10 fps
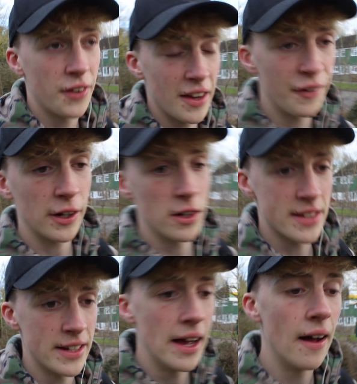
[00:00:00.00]
see if it
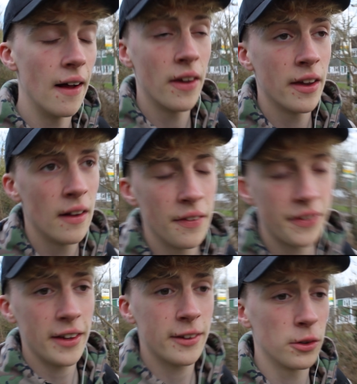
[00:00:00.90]
goes in the air,
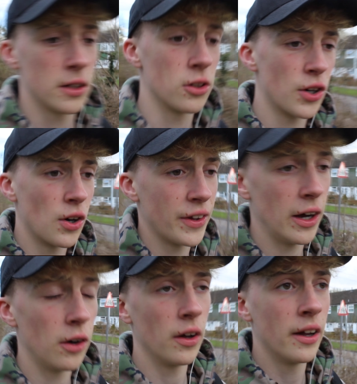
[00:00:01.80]
test all the controls
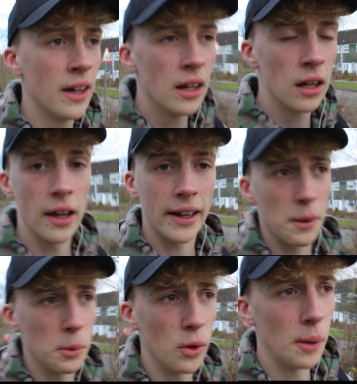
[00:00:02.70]
out like
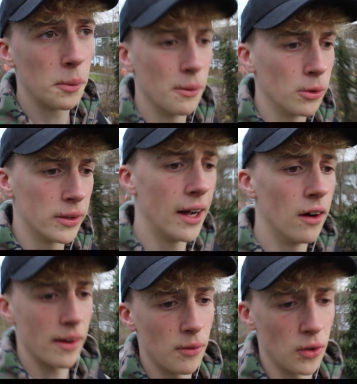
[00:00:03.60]
gimbal up, gimbal
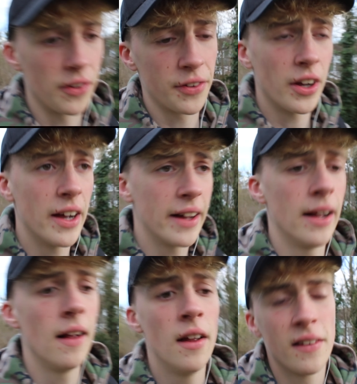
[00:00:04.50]
down, gimbal to the side,
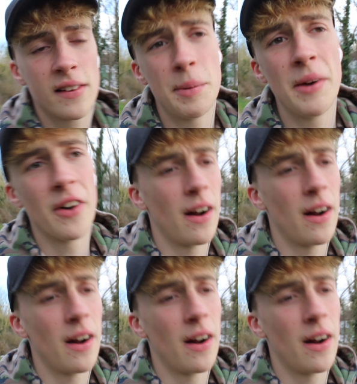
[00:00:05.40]
spin